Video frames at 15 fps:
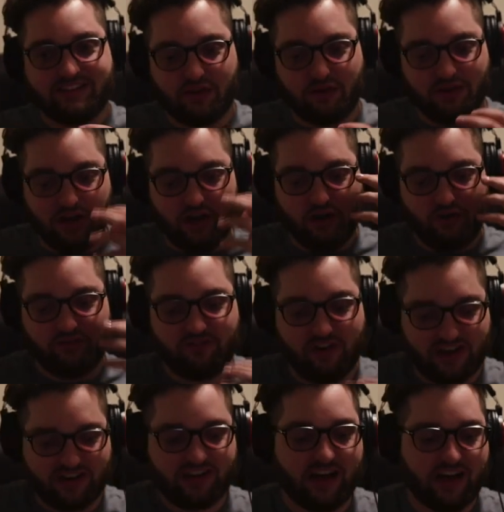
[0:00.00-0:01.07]
going, oh
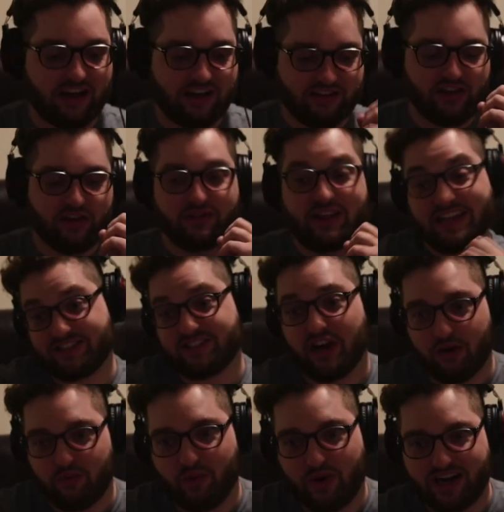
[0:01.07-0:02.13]
fuck, no, that's
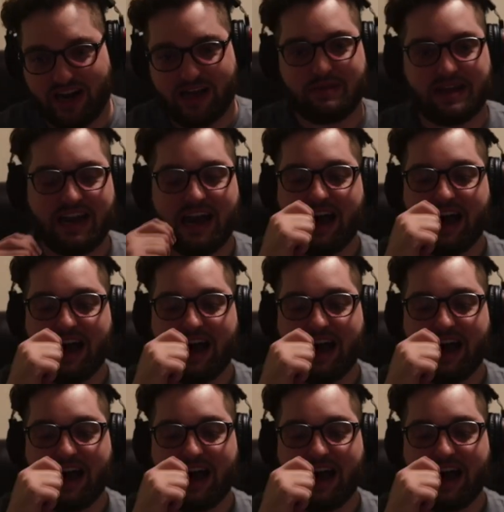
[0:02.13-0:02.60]
not what I meant.